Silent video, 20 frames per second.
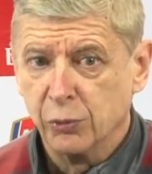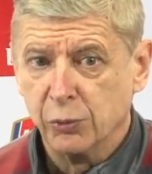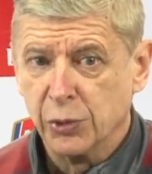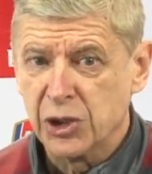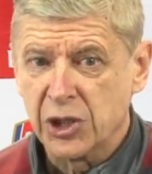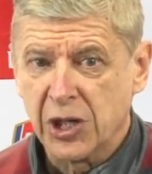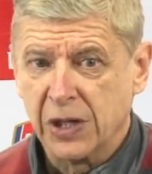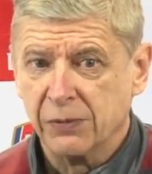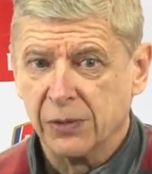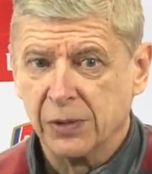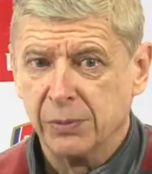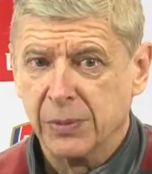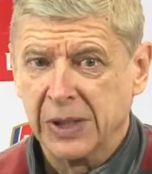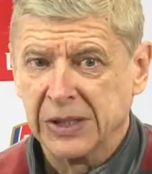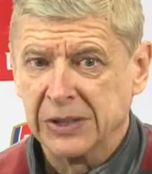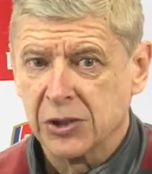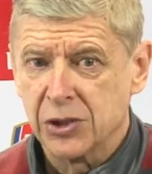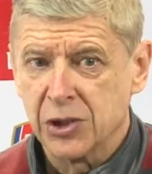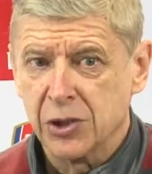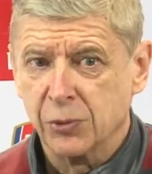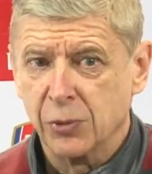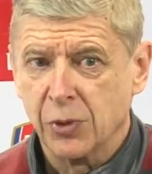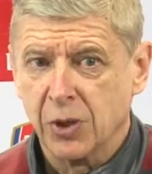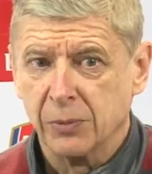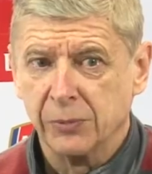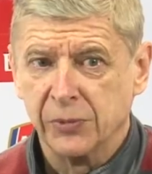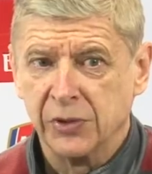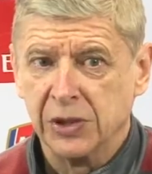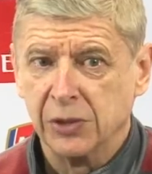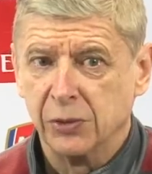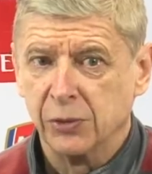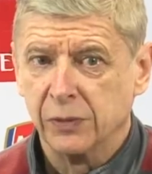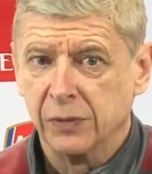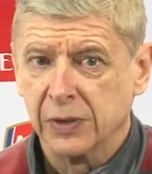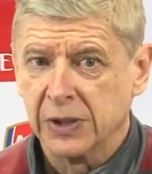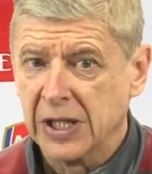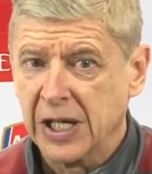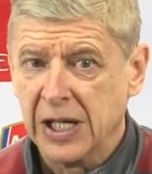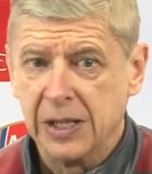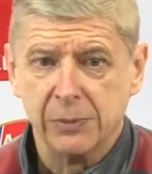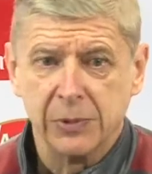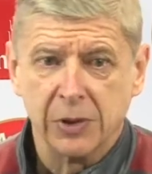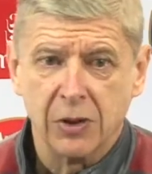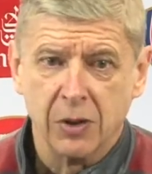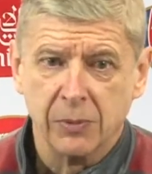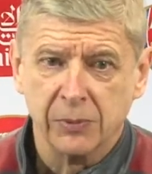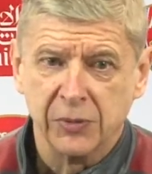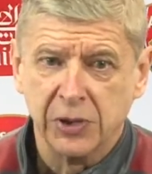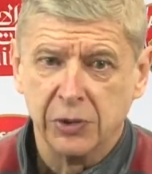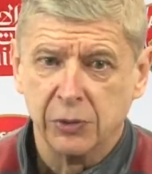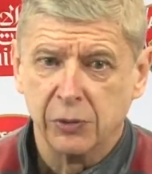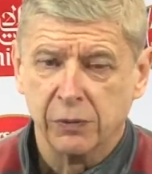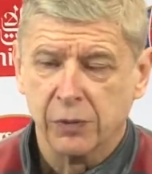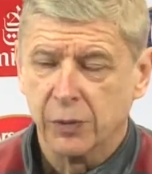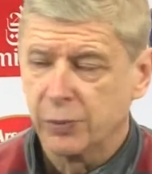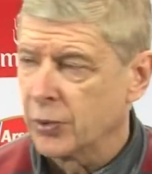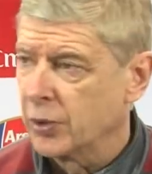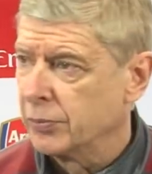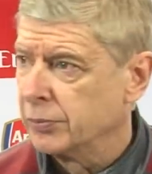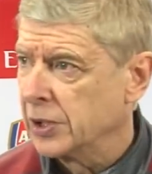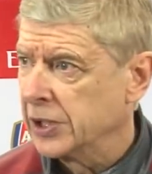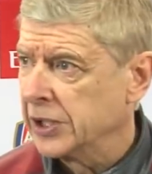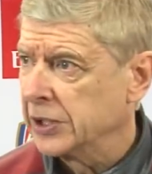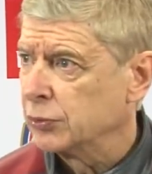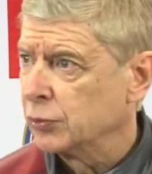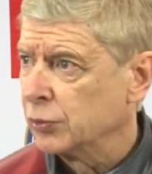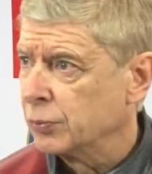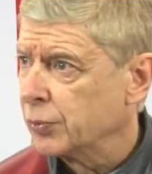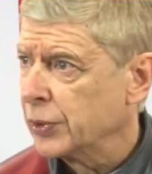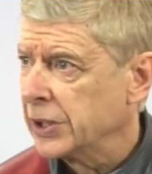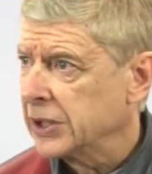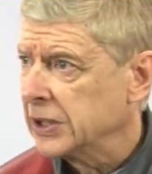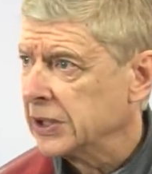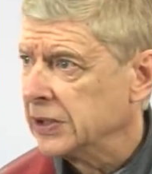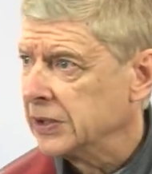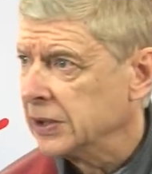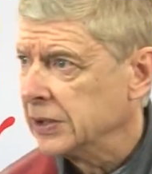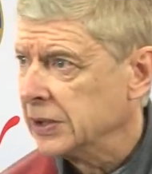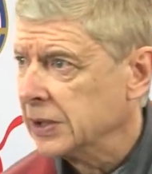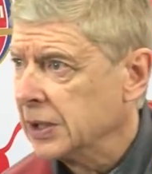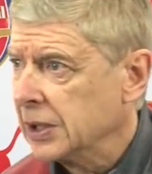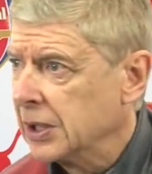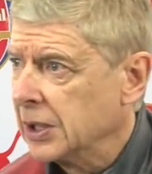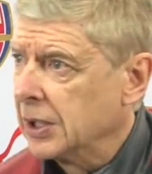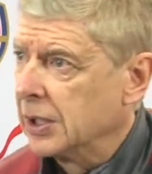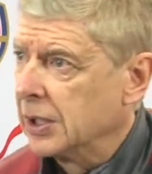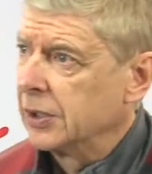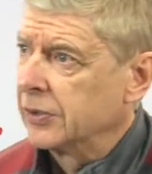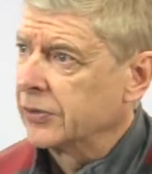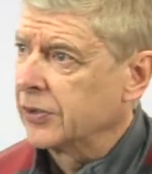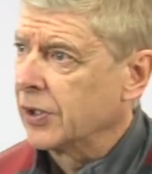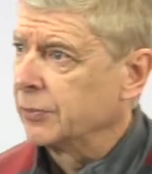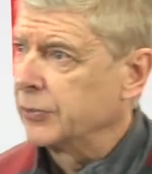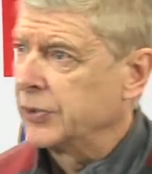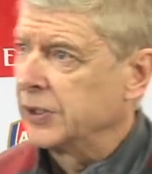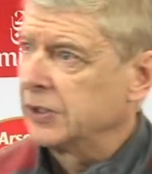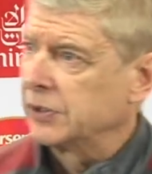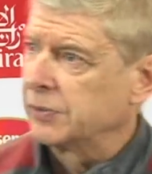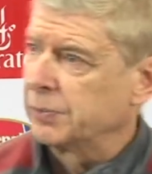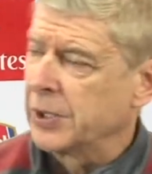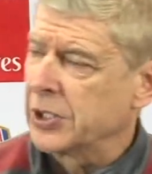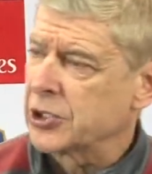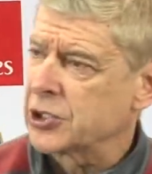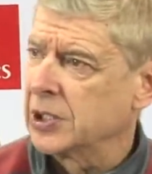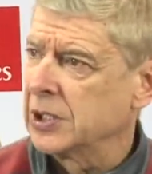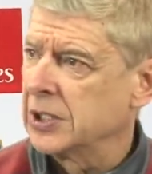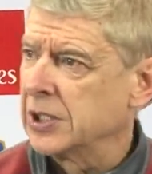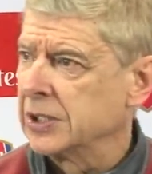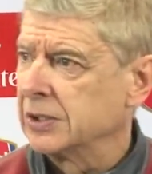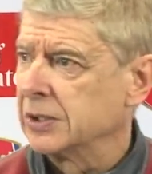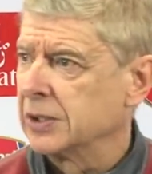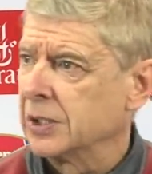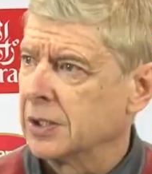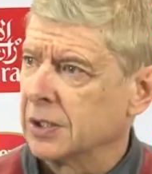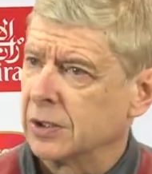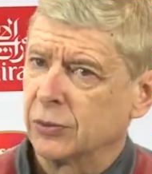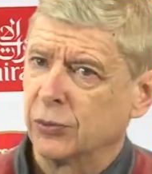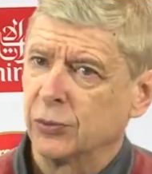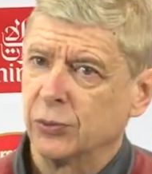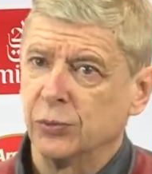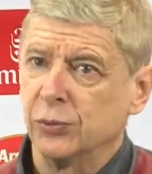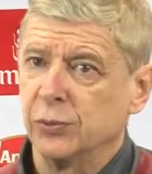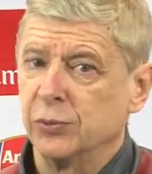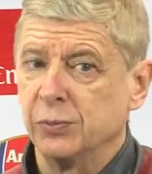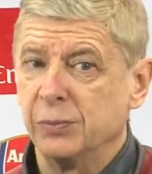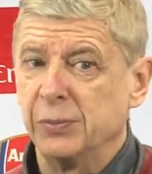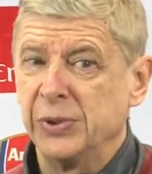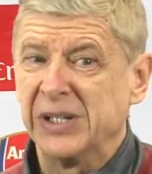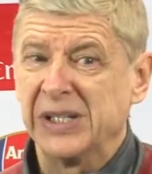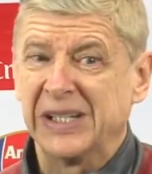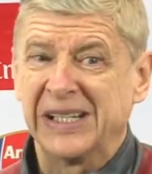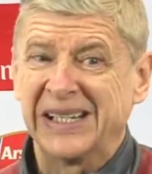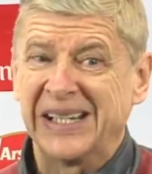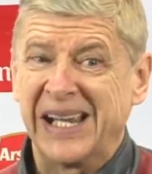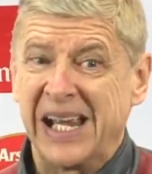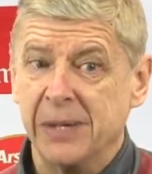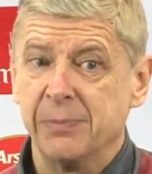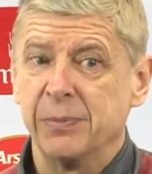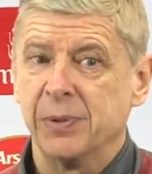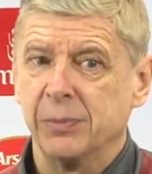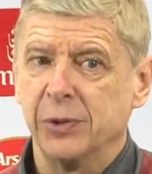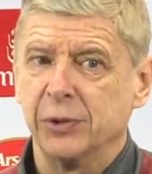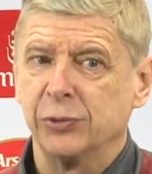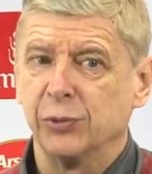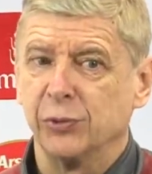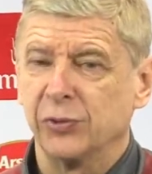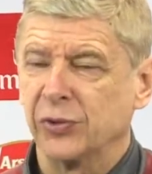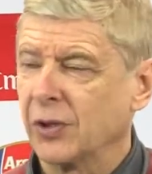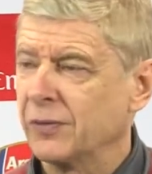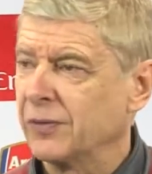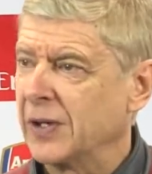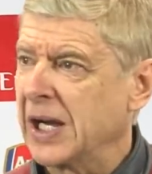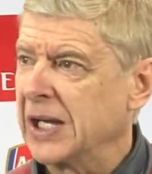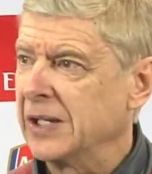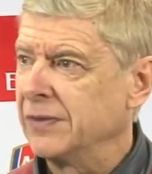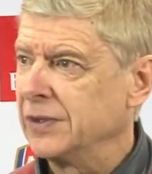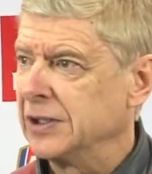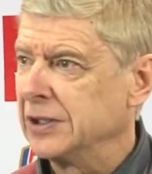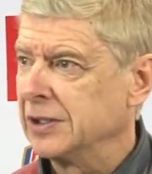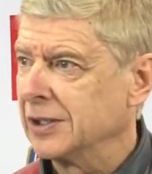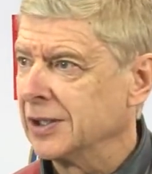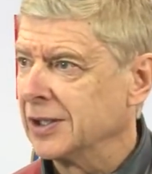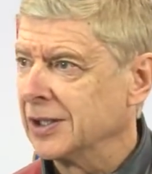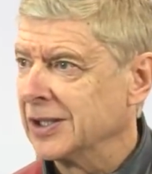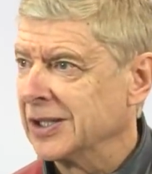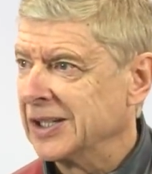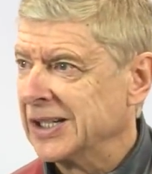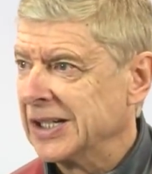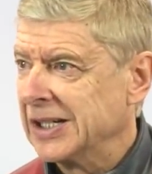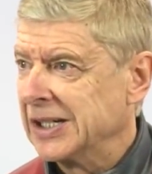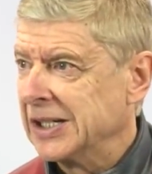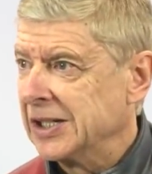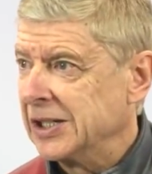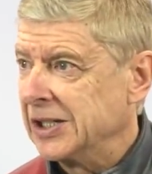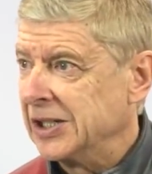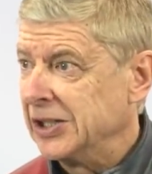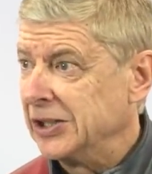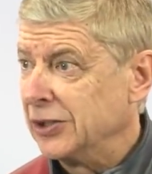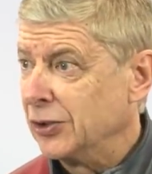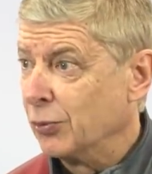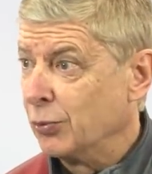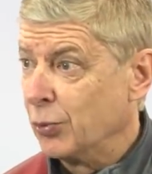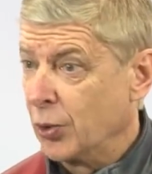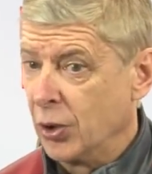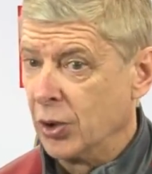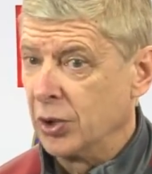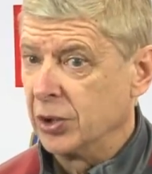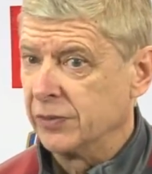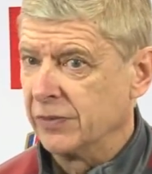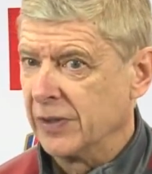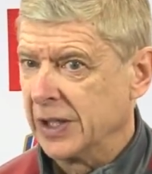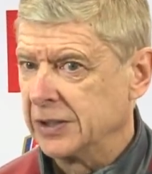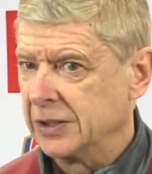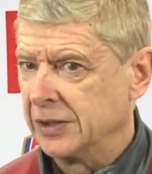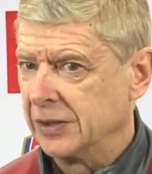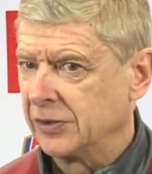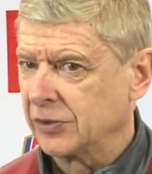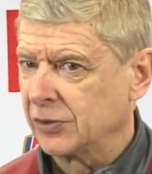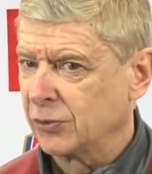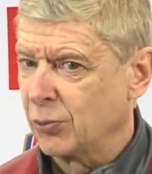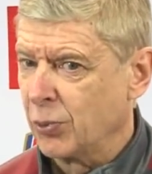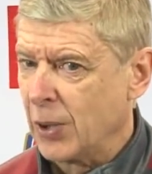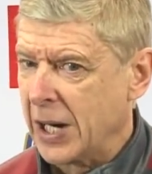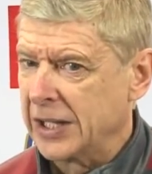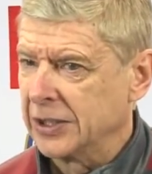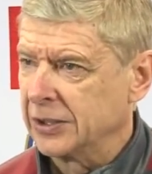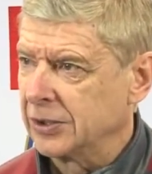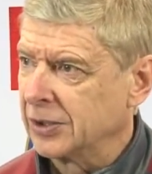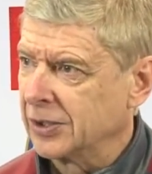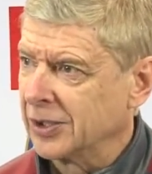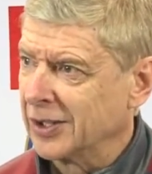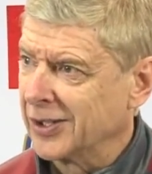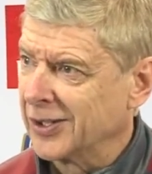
You wish every manager who comes into the game, who comes into the Premier League, to bring here something special and to be capable to survive in a world that is quite